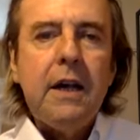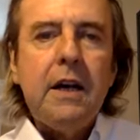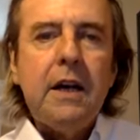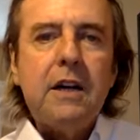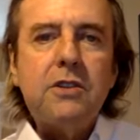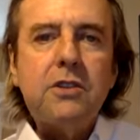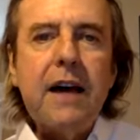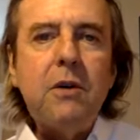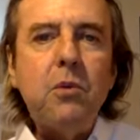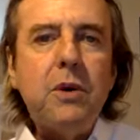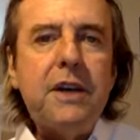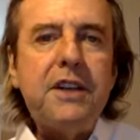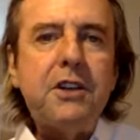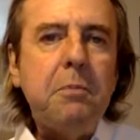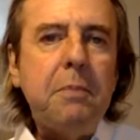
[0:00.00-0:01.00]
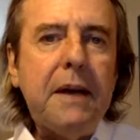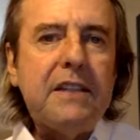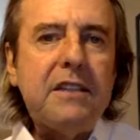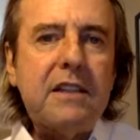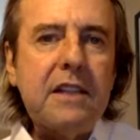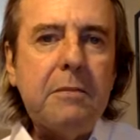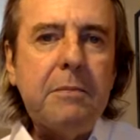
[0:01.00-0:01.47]
So that week, you'll
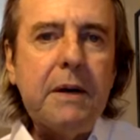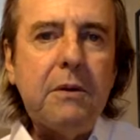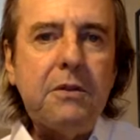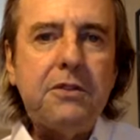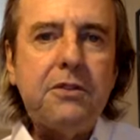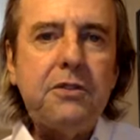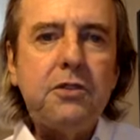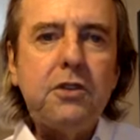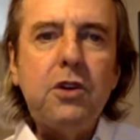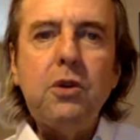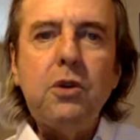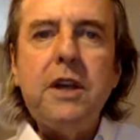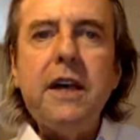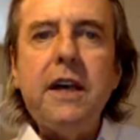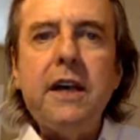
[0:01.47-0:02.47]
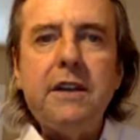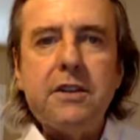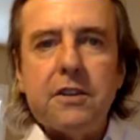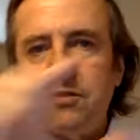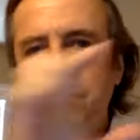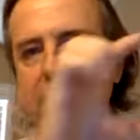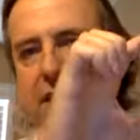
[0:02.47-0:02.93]
basically be able to tune in and
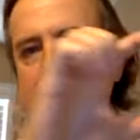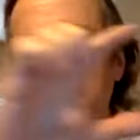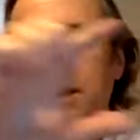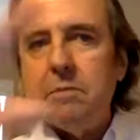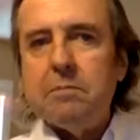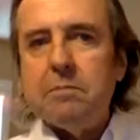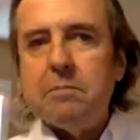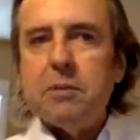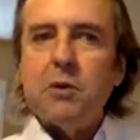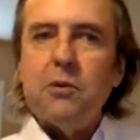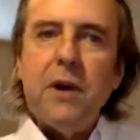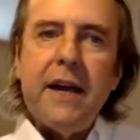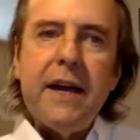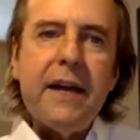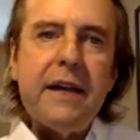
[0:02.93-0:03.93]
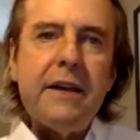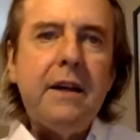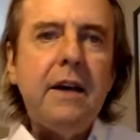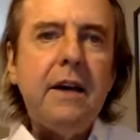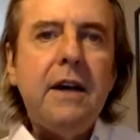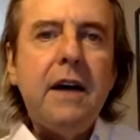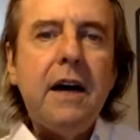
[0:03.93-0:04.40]
just see a parade
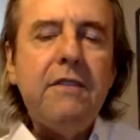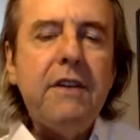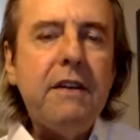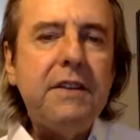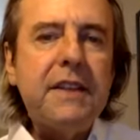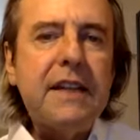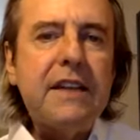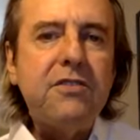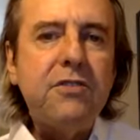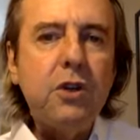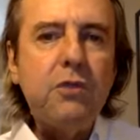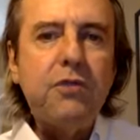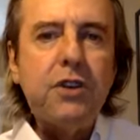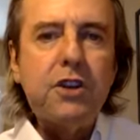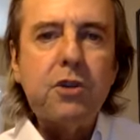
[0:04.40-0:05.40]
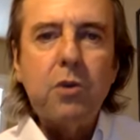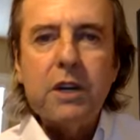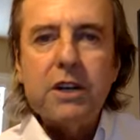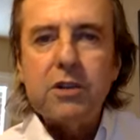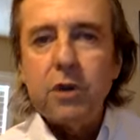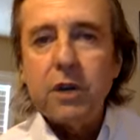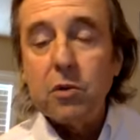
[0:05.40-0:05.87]
of everything that's new for
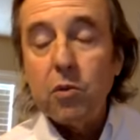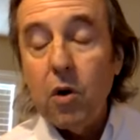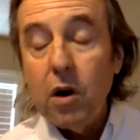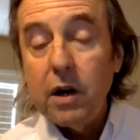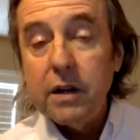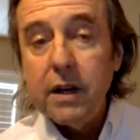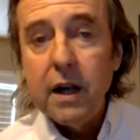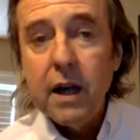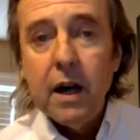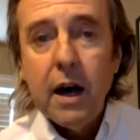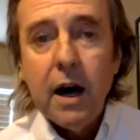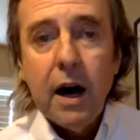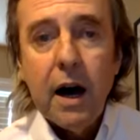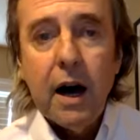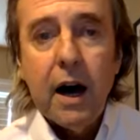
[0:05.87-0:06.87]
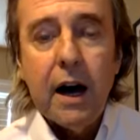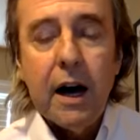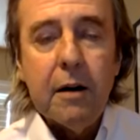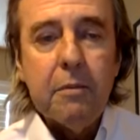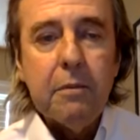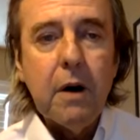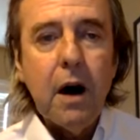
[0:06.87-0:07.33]
2021
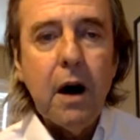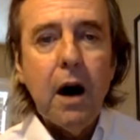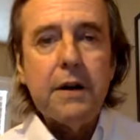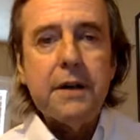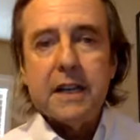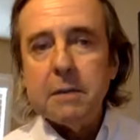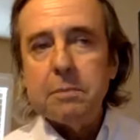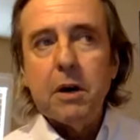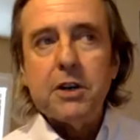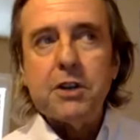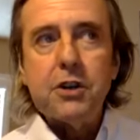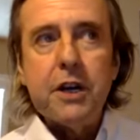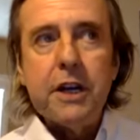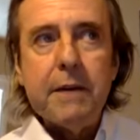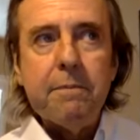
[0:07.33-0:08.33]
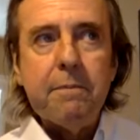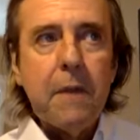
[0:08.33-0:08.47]
on EPARTRADE.